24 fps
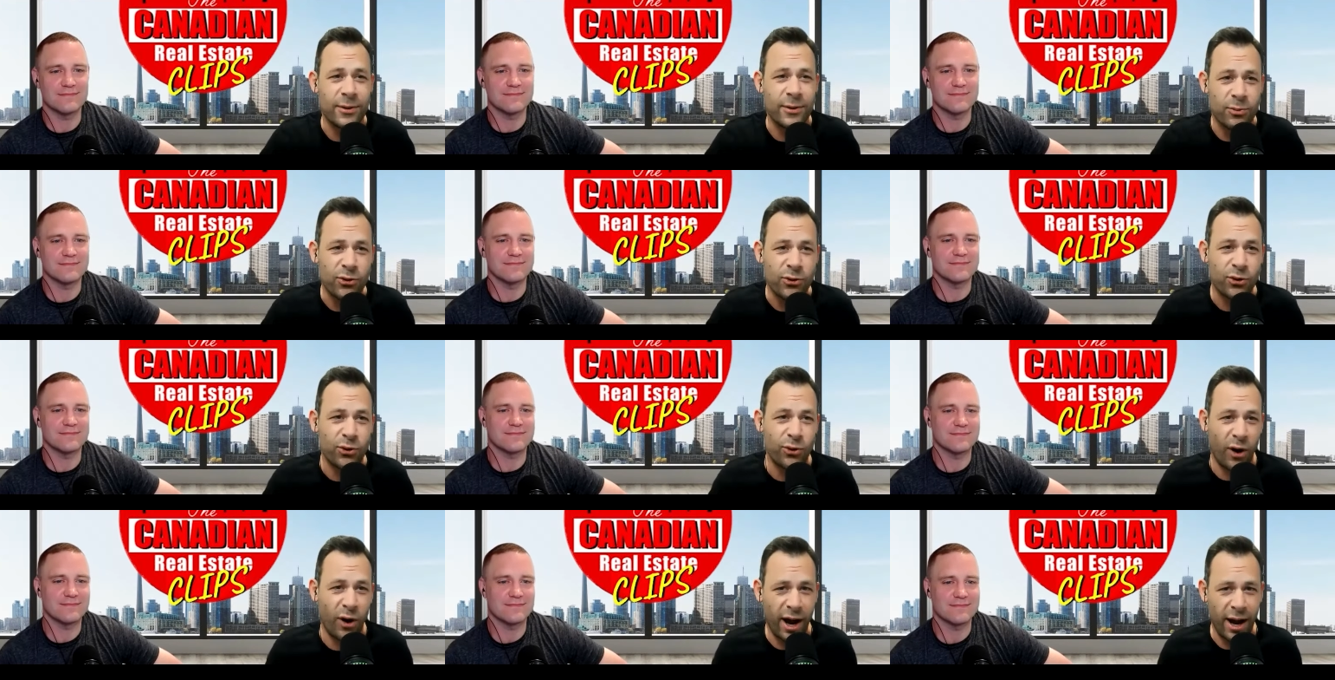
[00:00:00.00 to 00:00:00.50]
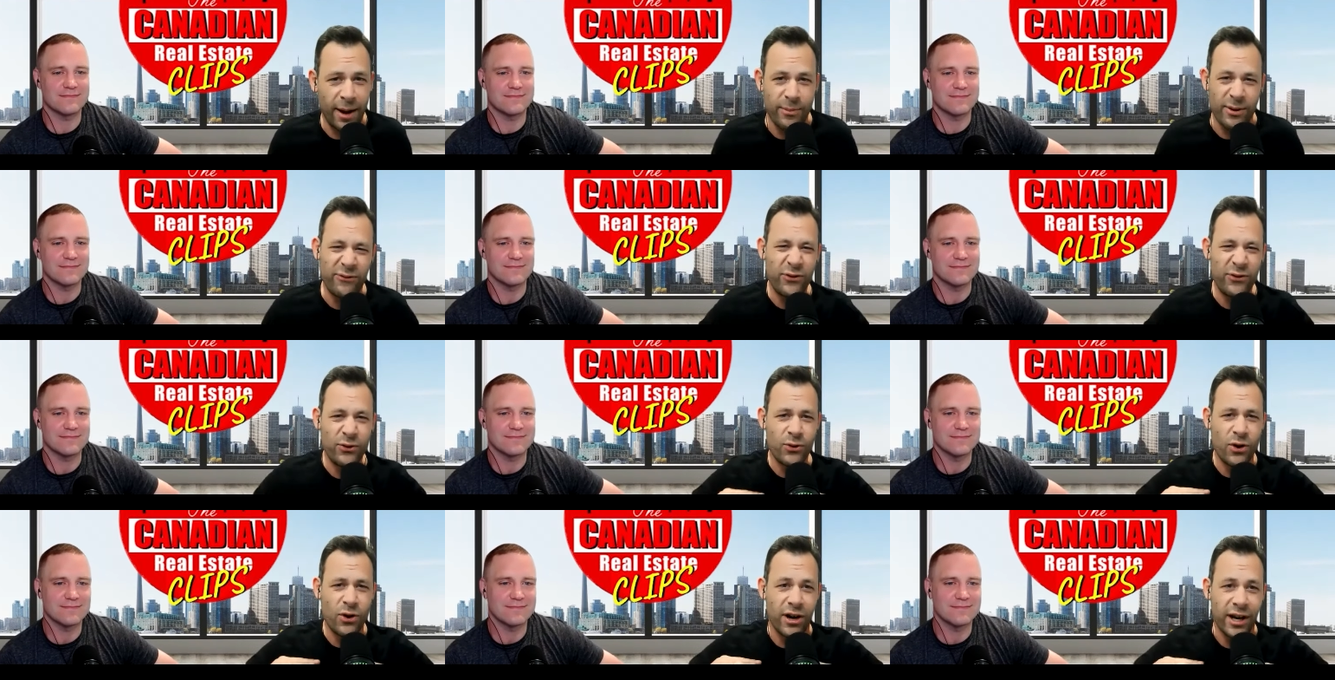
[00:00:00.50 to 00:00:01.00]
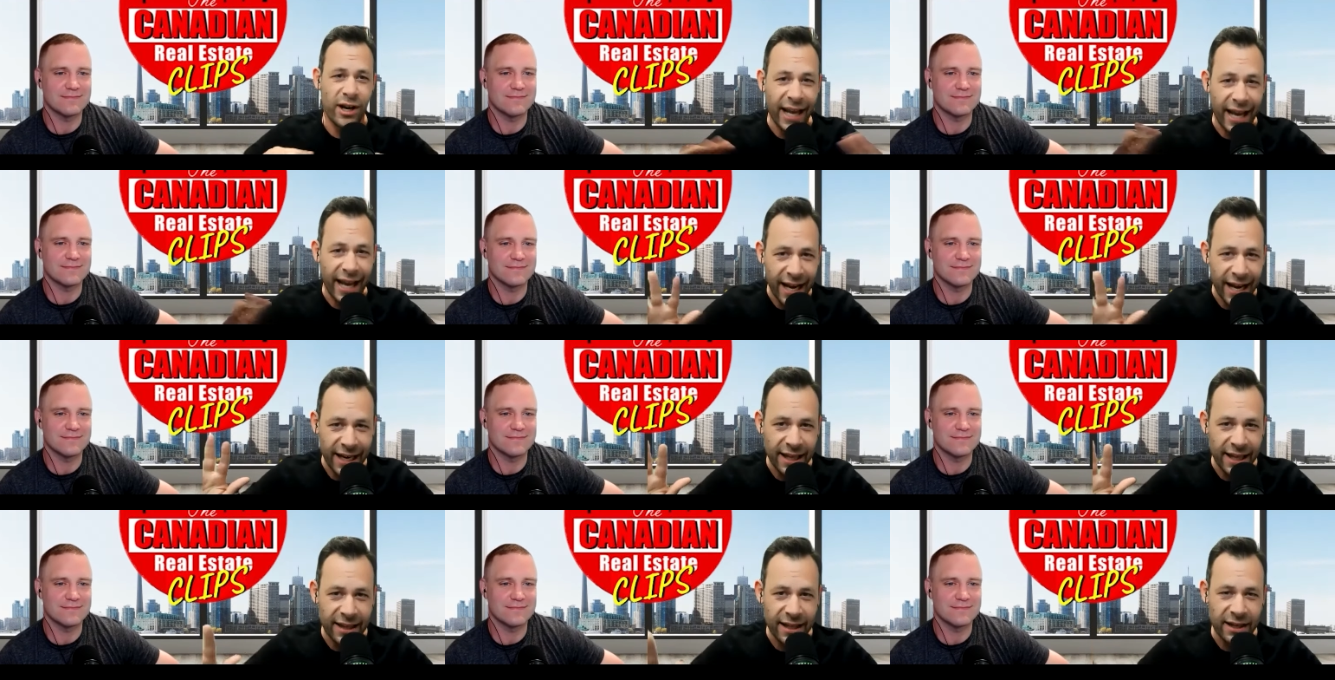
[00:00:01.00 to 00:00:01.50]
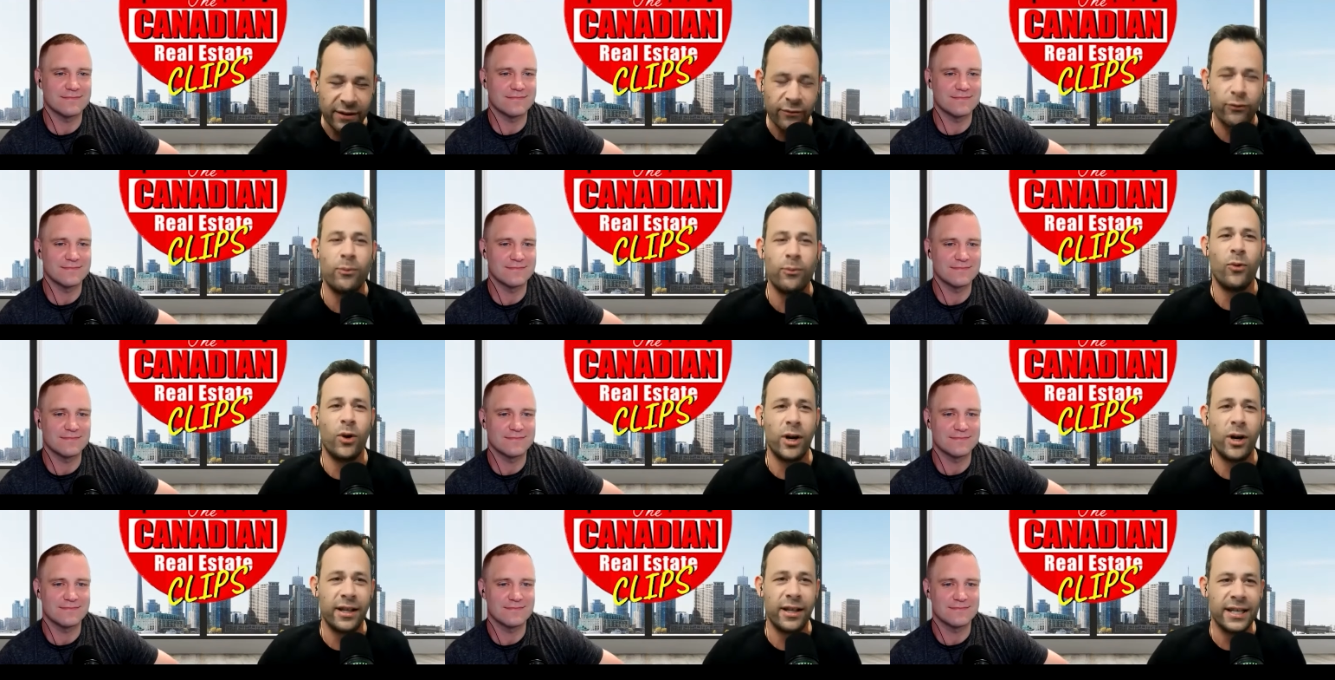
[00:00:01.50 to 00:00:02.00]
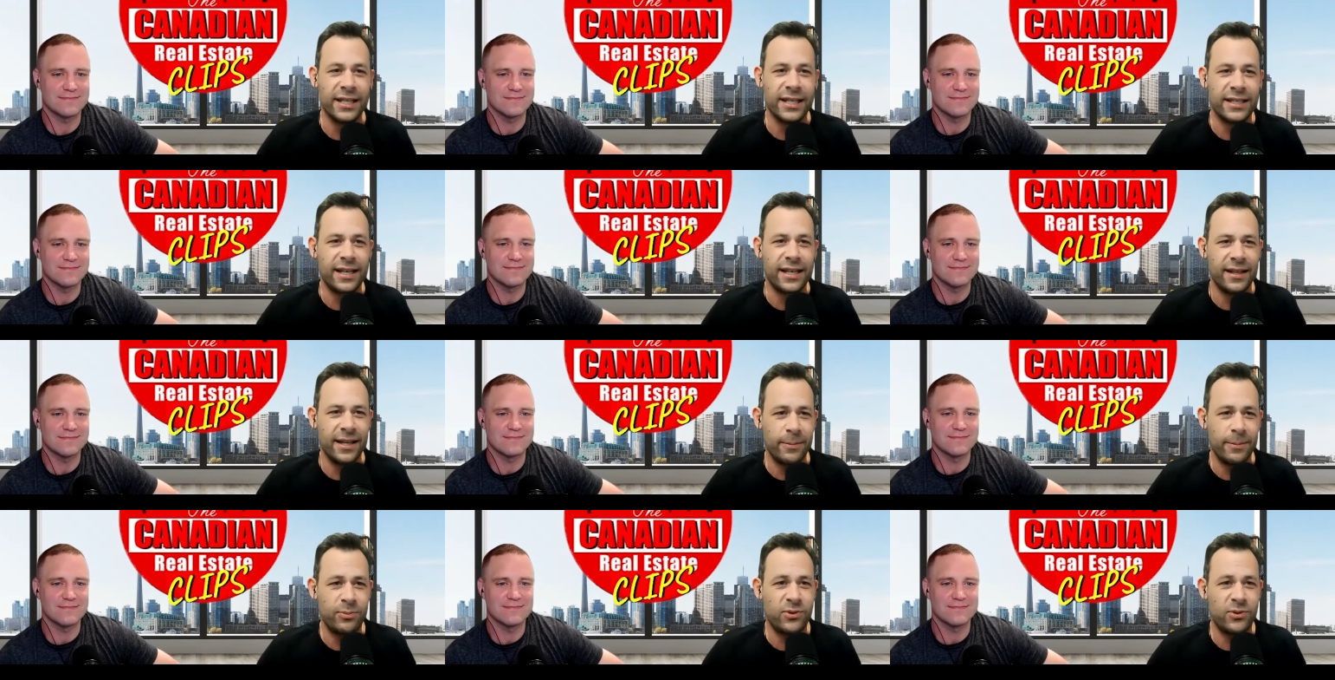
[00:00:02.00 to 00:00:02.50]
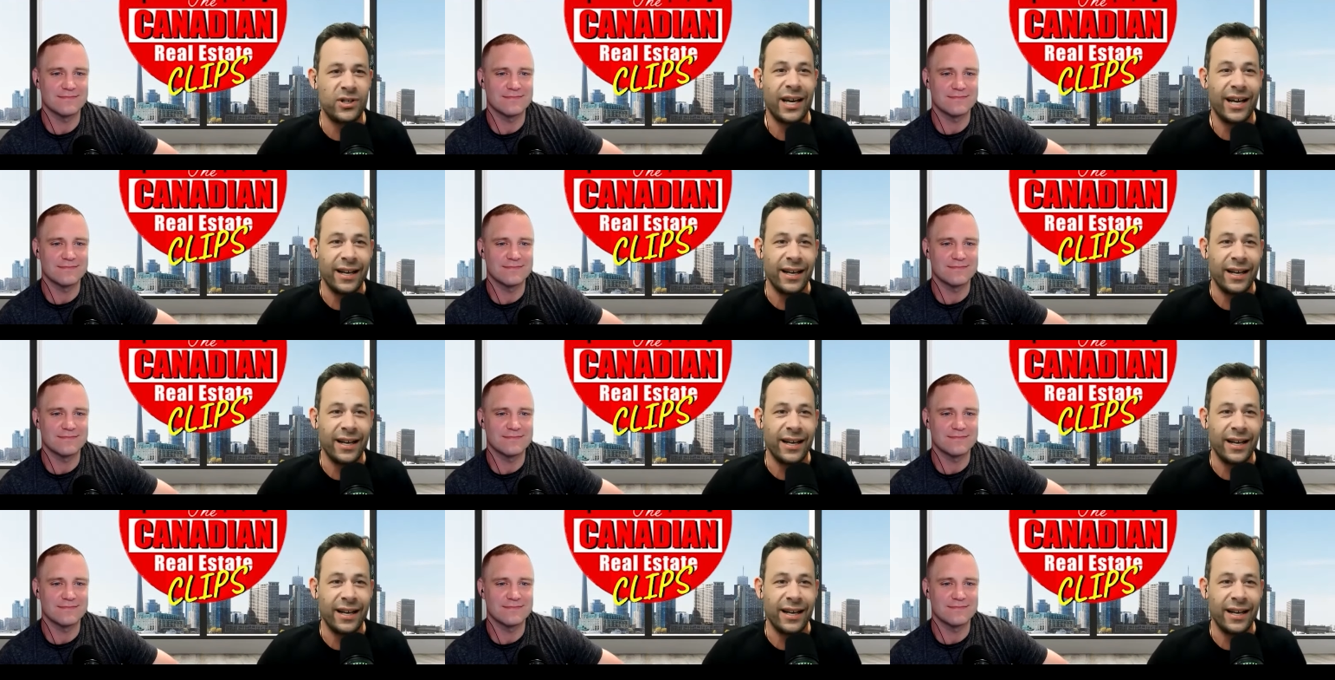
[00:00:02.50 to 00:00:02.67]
Speaker 1: subscribe if you got anything from one of these clips.